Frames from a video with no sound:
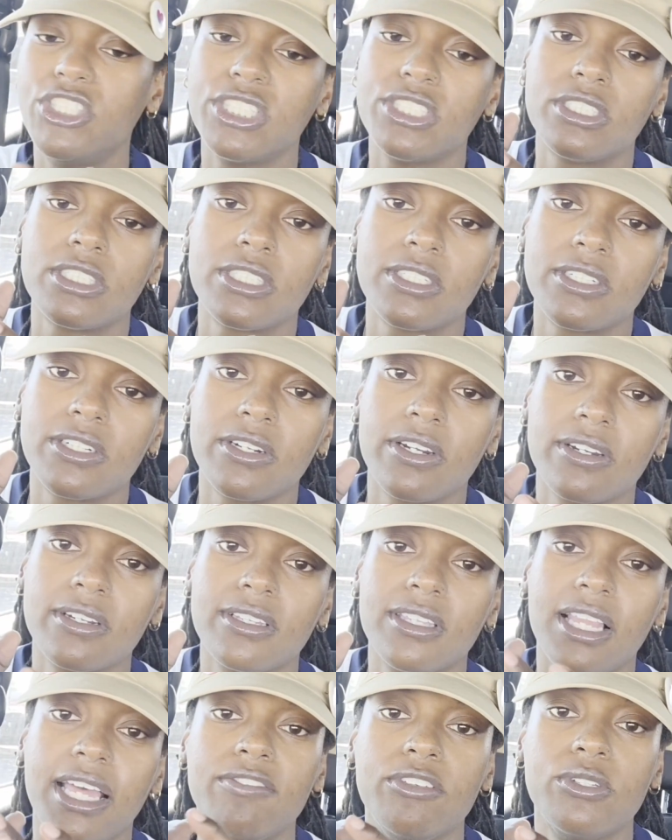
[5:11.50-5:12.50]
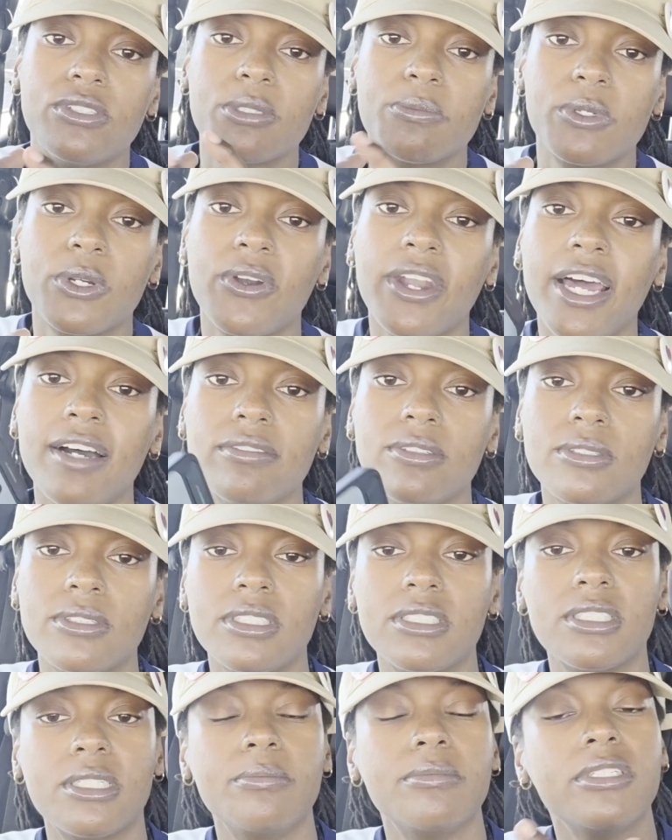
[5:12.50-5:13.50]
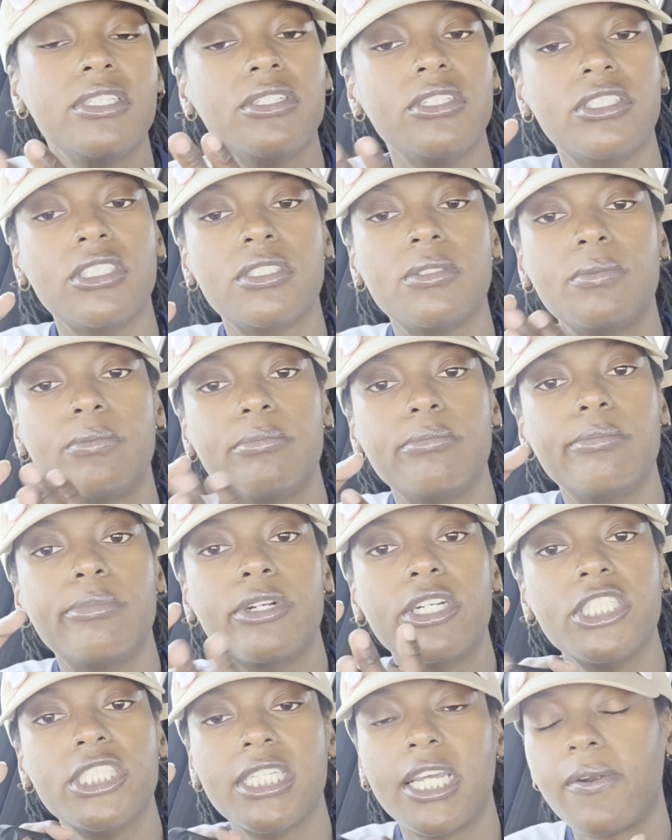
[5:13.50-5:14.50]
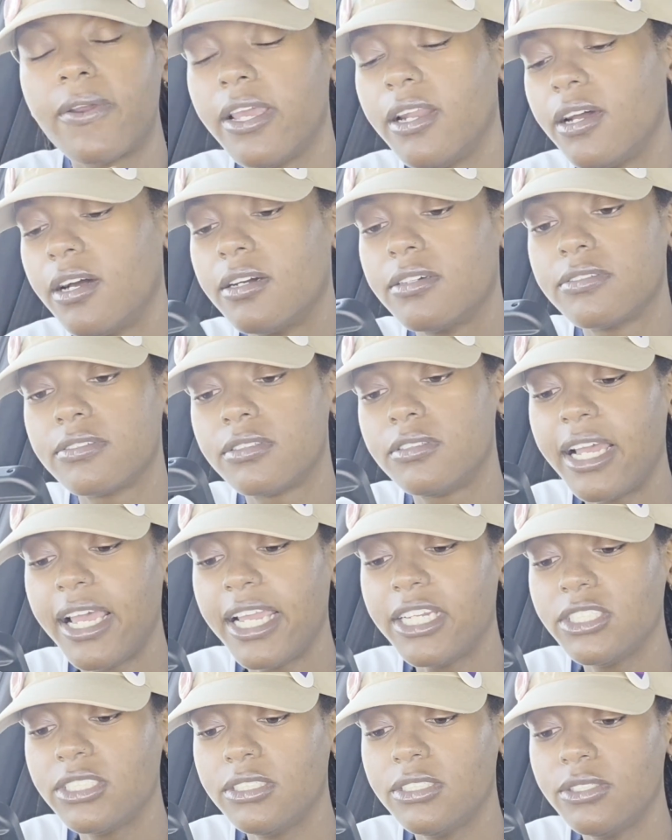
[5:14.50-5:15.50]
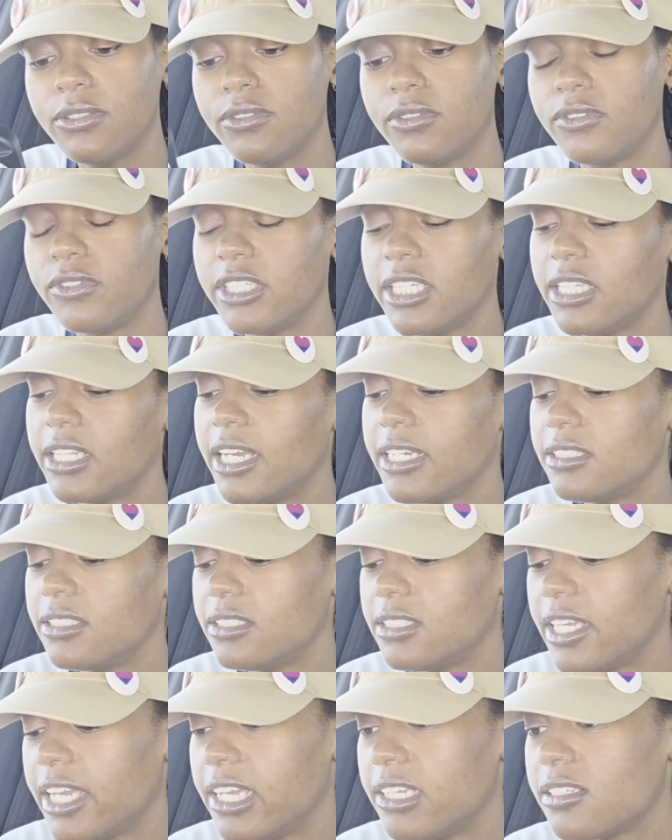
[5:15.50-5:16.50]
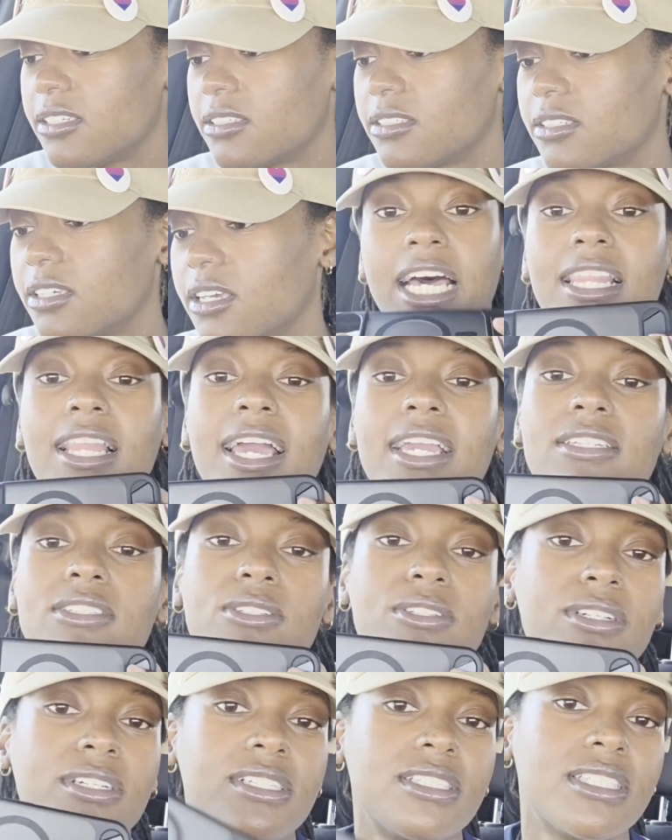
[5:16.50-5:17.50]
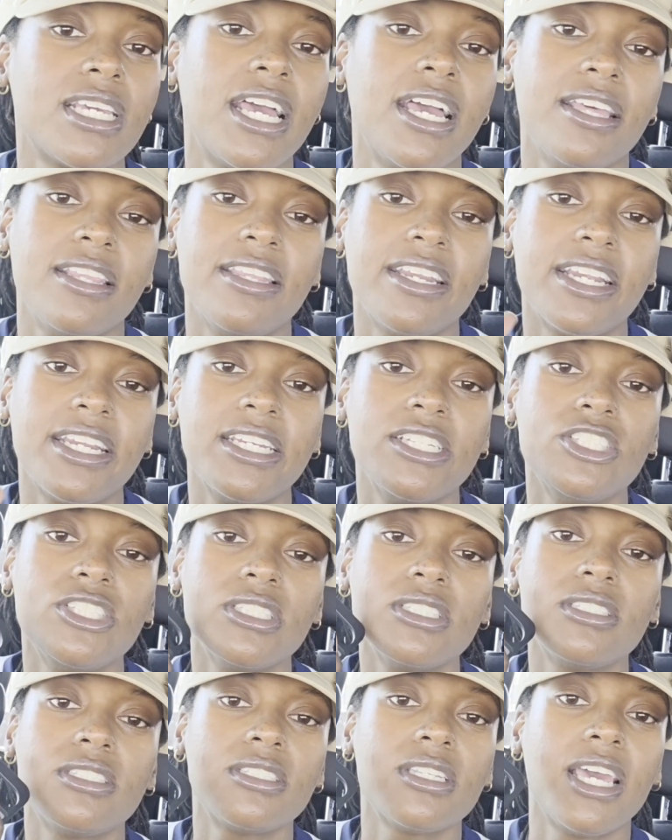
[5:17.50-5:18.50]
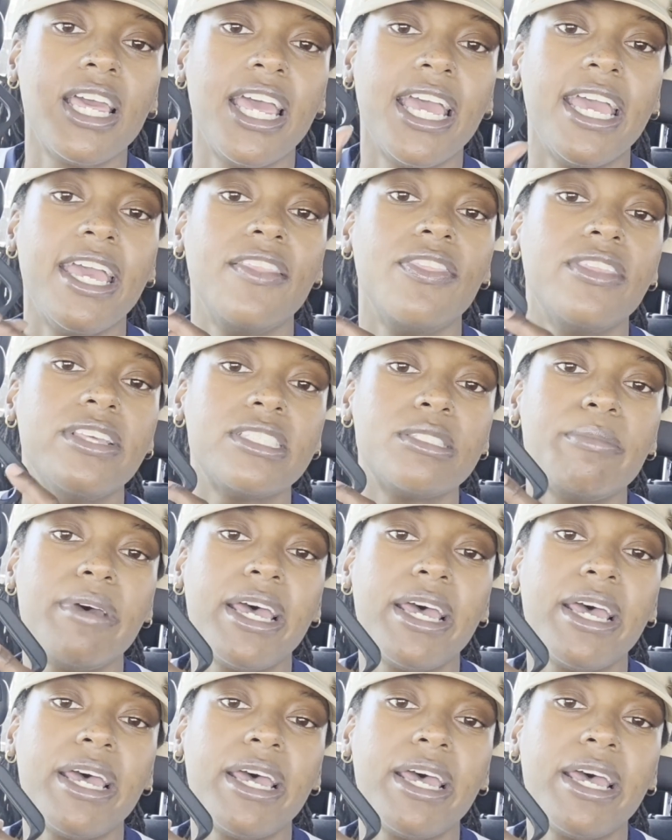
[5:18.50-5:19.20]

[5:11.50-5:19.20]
just give you some gravel or something. You could just brush that right off. I actually do really like this case. I like Torras. Their hinges and this